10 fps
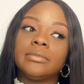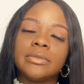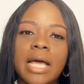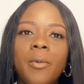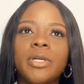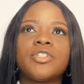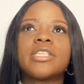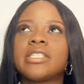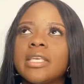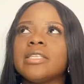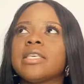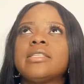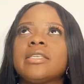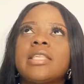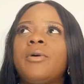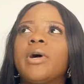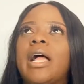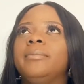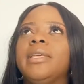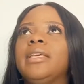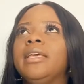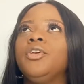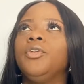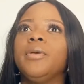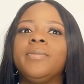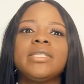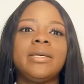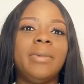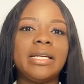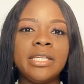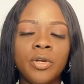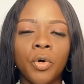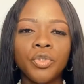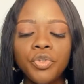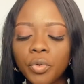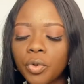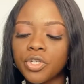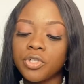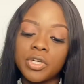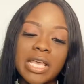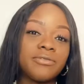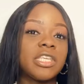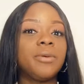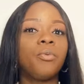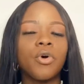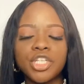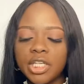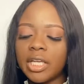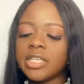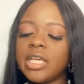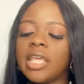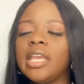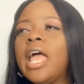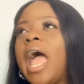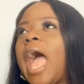that one just is that one can be, you know, a bit demanding on you, because you just have to keep watching and checking.